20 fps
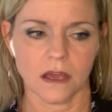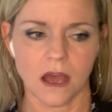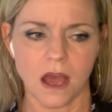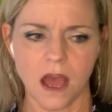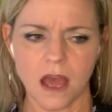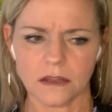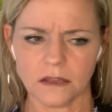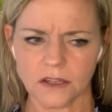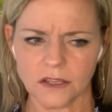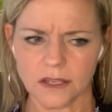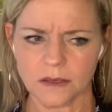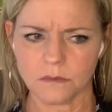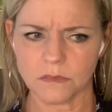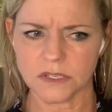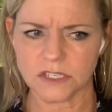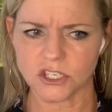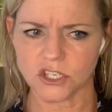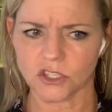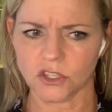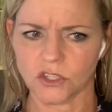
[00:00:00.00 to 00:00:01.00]
I look at
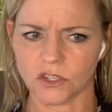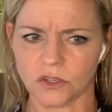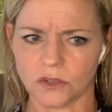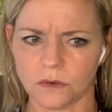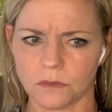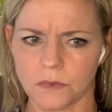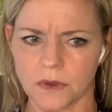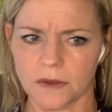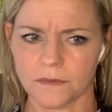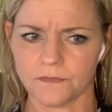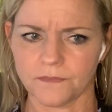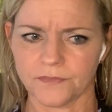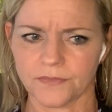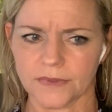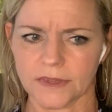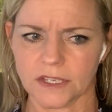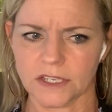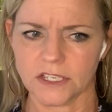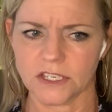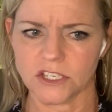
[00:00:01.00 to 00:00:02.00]
Miss Shaloub.
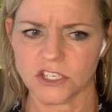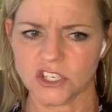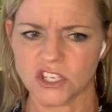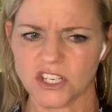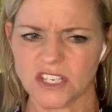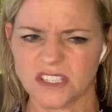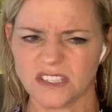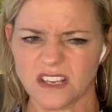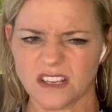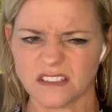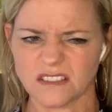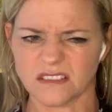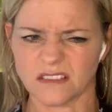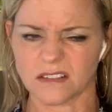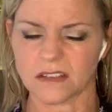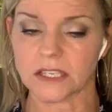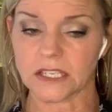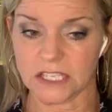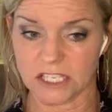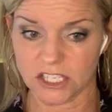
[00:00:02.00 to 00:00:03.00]
She does
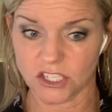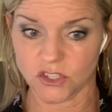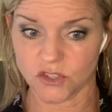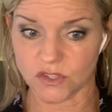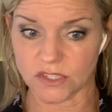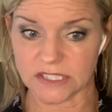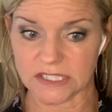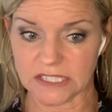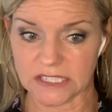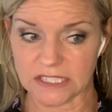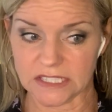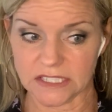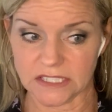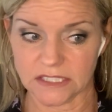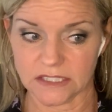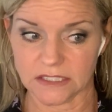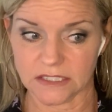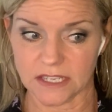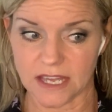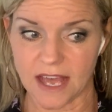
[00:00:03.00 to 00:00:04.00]
look interested,
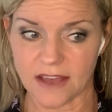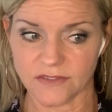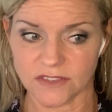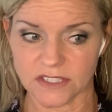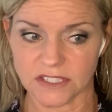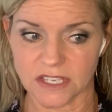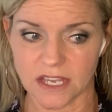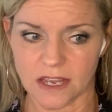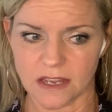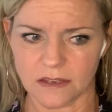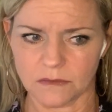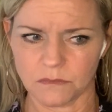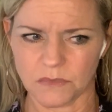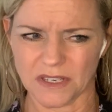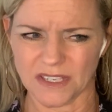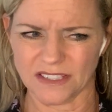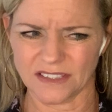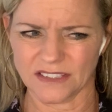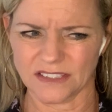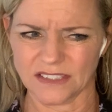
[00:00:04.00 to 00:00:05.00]
I have to say,
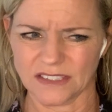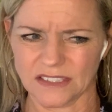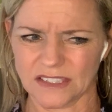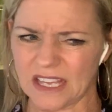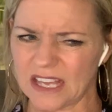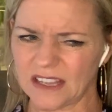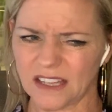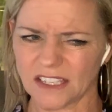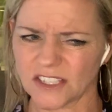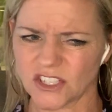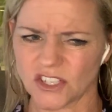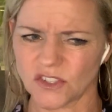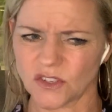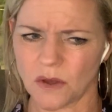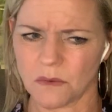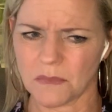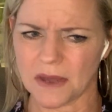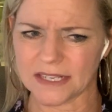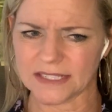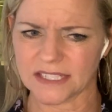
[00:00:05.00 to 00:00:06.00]
but not like she's
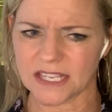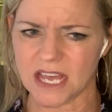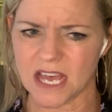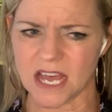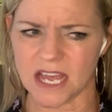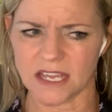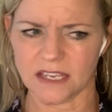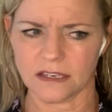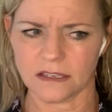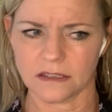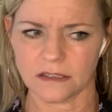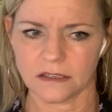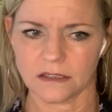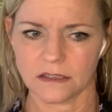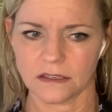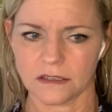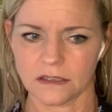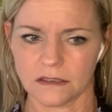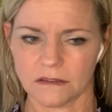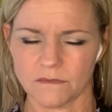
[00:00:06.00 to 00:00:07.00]
on my side.
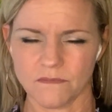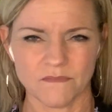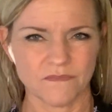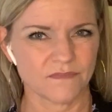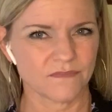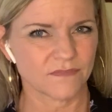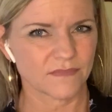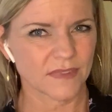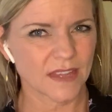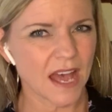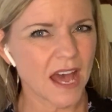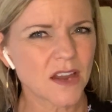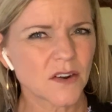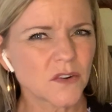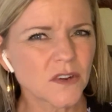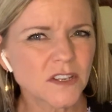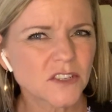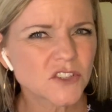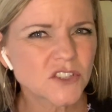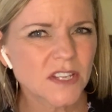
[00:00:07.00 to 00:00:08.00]
I don't
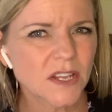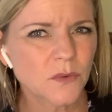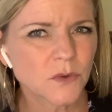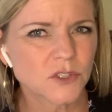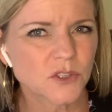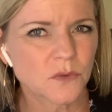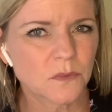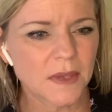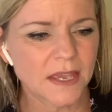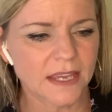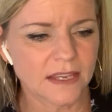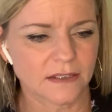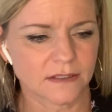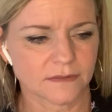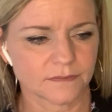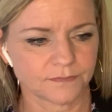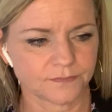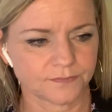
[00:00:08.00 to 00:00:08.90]
understand what you mean.